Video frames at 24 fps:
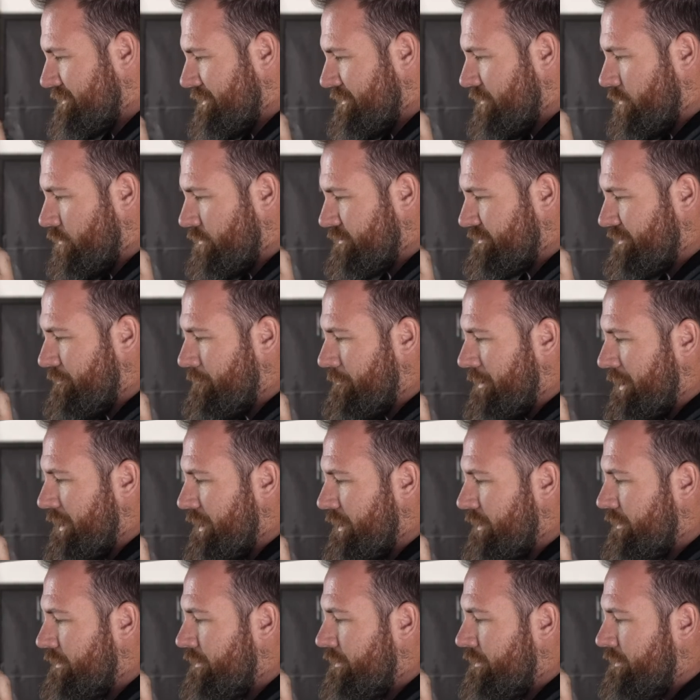it also
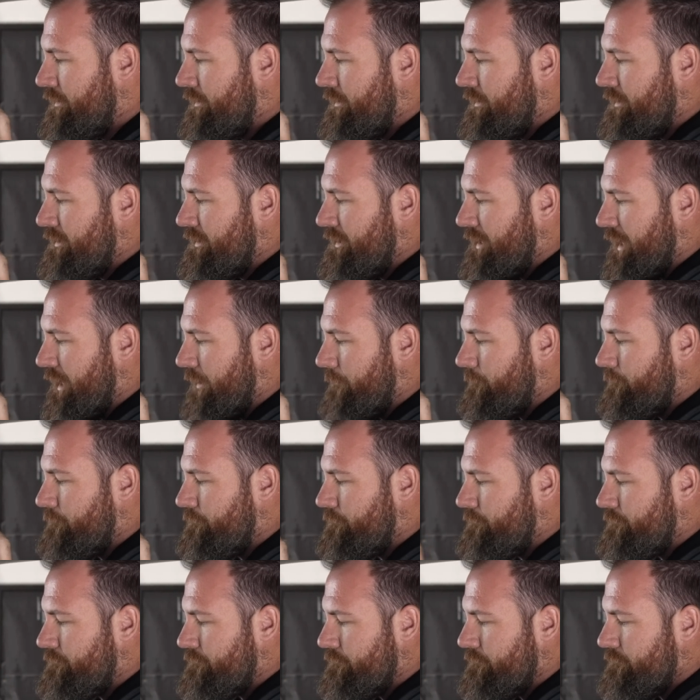may
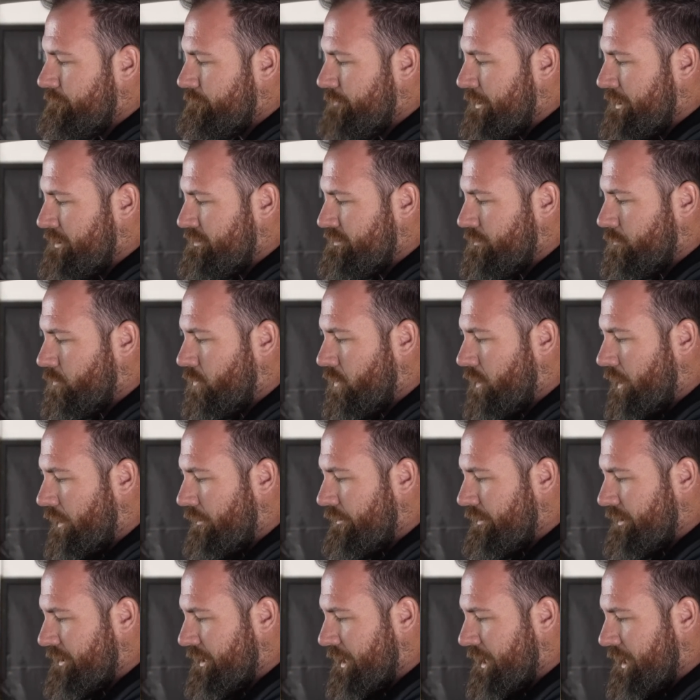pinch the
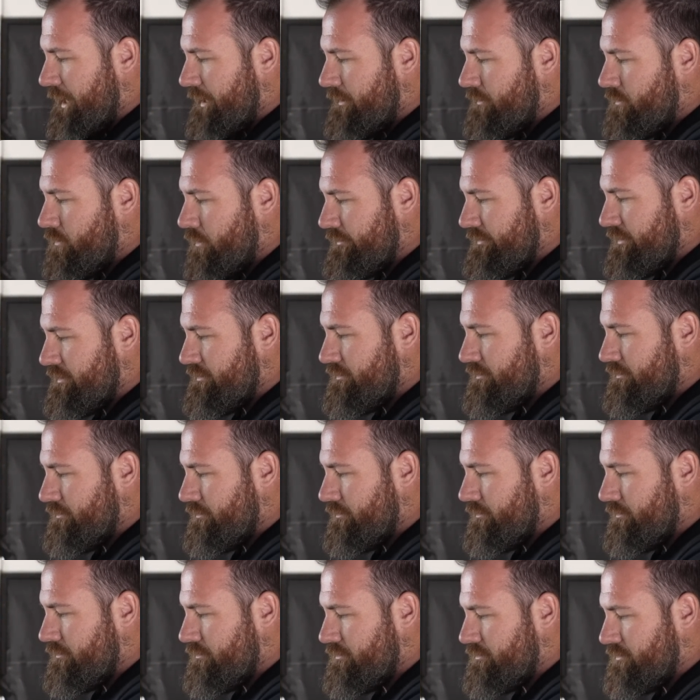wiring and cause it
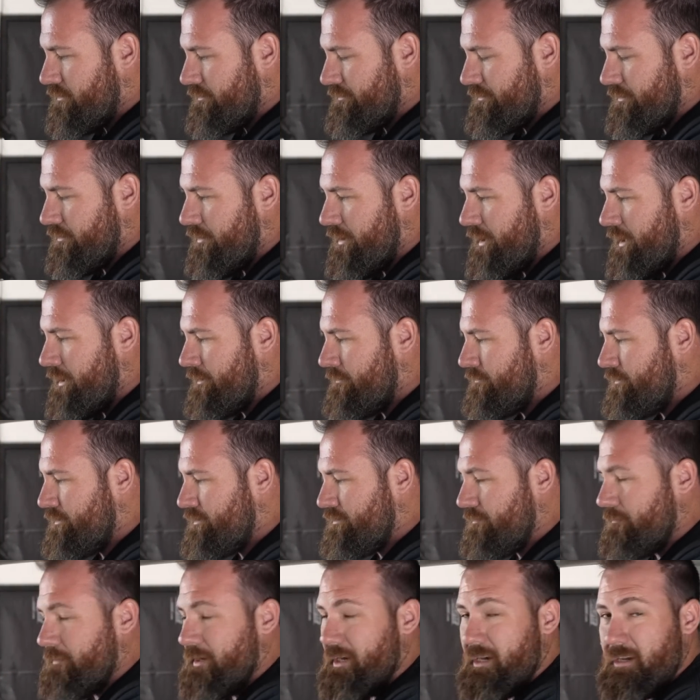to short to ground, which
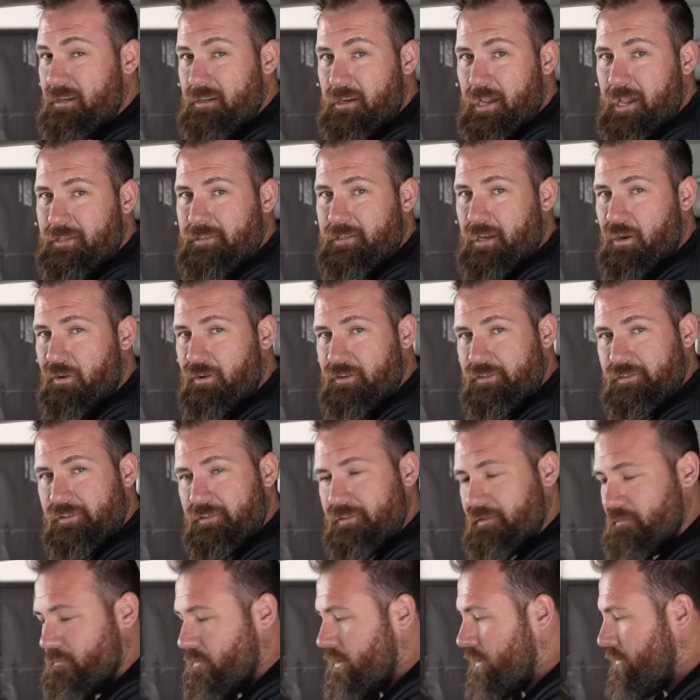will mean your SRS
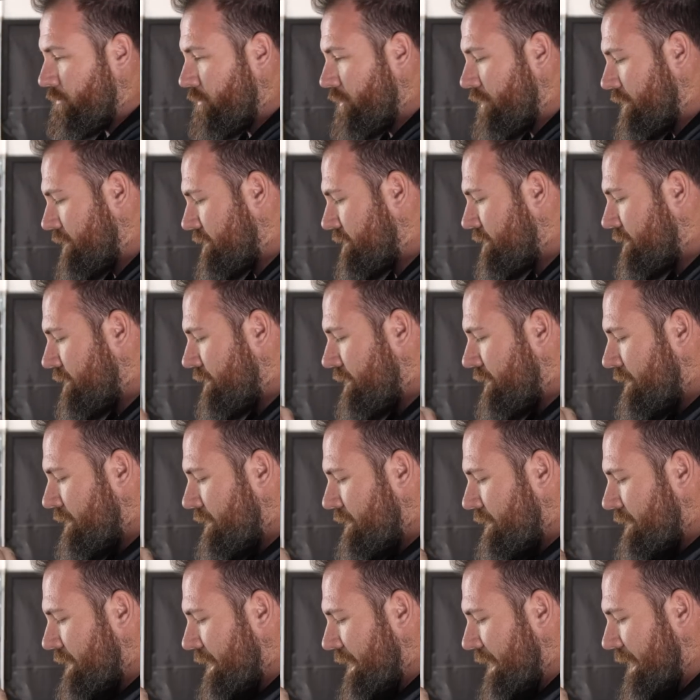system won't work,
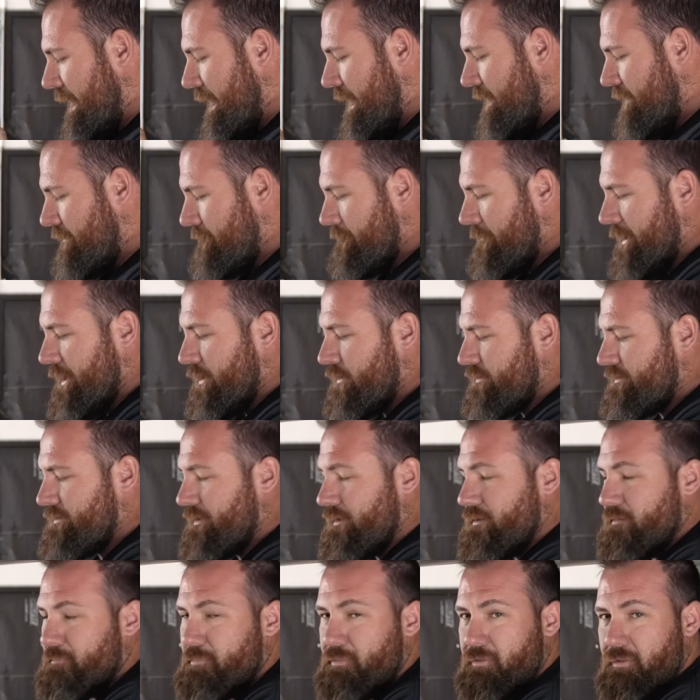and it may
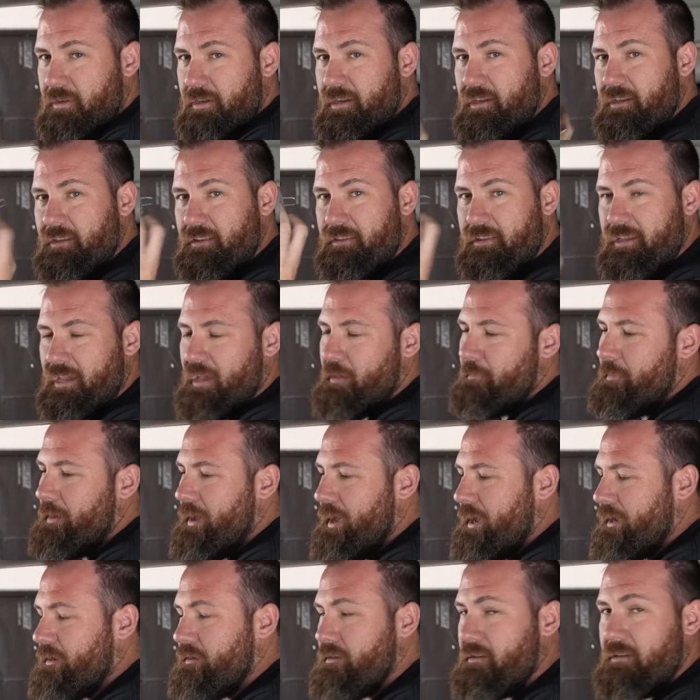also deploy the
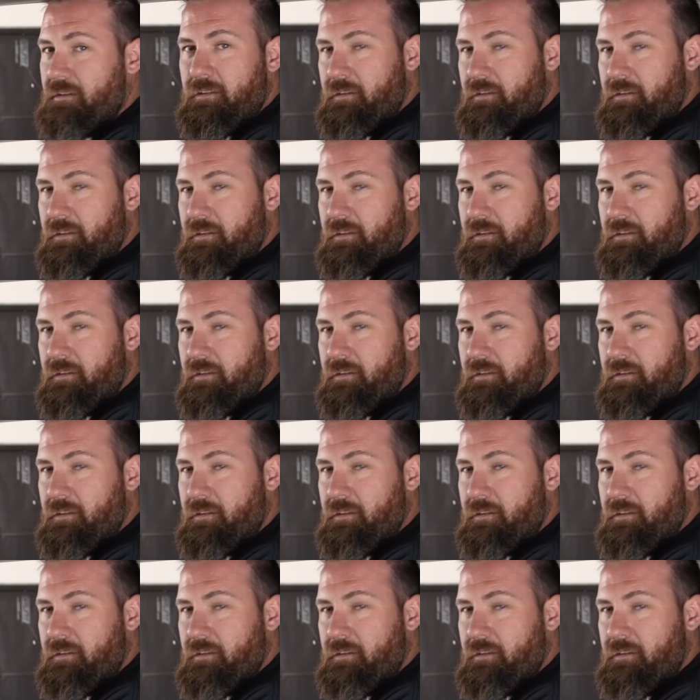airbag